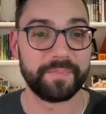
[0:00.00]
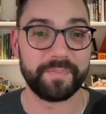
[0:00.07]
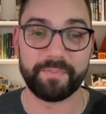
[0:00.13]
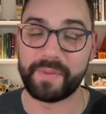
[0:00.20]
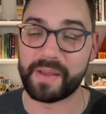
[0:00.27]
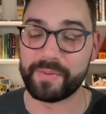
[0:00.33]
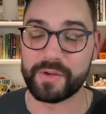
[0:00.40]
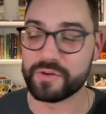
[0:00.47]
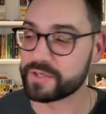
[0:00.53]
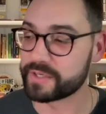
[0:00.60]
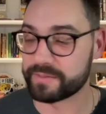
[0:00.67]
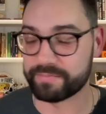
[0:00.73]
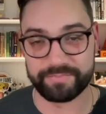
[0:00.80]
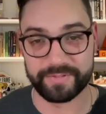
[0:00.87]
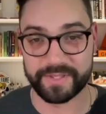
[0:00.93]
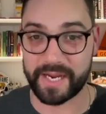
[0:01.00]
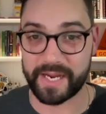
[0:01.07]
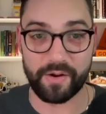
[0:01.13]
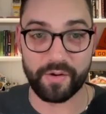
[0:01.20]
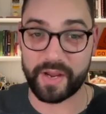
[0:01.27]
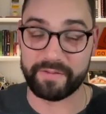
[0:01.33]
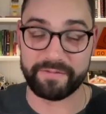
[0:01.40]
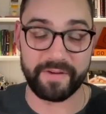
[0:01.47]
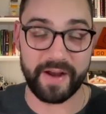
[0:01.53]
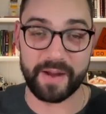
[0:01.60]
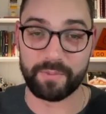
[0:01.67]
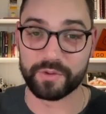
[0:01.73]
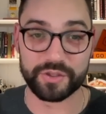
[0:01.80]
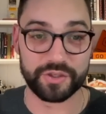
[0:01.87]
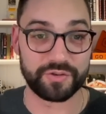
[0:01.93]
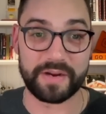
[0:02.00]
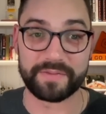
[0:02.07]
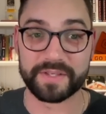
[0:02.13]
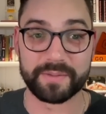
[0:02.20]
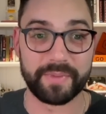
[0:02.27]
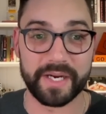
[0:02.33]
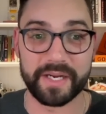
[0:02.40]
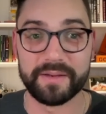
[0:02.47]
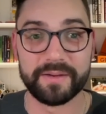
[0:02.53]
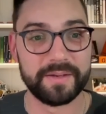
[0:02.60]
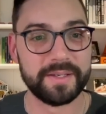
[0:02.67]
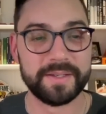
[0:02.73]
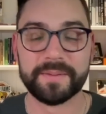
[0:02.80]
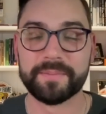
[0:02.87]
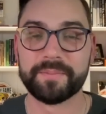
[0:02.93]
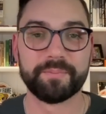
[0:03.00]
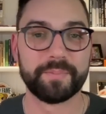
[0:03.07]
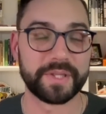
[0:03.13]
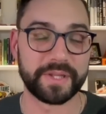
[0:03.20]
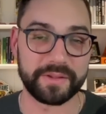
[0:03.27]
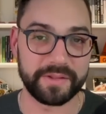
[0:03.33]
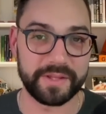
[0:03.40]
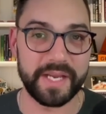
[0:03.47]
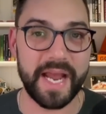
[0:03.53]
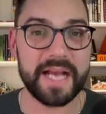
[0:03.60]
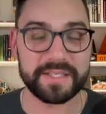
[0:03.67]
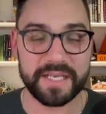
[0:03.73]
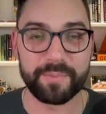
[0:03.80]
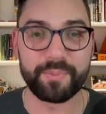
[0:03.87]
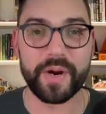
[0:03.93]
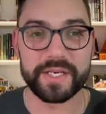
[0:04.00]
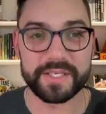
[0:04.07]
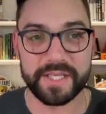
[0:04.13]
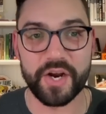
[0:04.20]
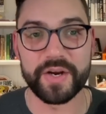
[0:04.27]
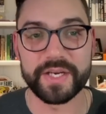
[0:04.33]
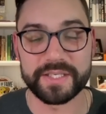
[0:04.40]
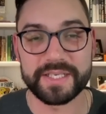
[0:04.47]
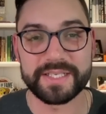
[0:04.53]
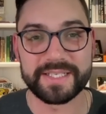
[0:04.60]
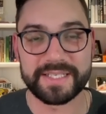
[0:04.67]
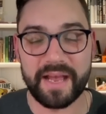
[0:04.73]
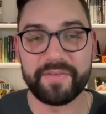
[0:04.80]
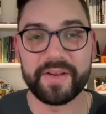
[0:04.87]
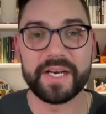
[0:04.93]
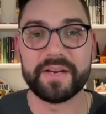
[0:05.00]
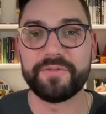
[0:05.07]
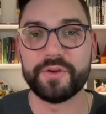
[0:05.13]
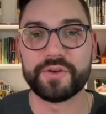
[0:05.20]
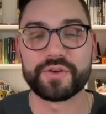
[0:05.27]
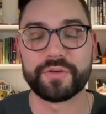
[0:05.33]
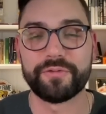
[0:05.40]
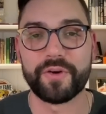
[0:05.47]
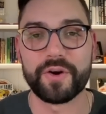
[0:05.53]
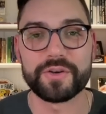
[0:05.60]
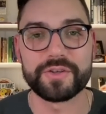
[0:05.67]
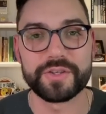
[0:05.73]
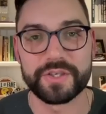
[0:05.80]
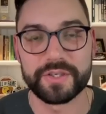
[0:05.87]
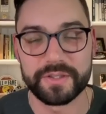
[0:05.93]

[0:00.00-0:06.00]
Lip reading: Maybe you just say, okay, fine, we'll just draft somebody. But the asking price there is 7 and a future first.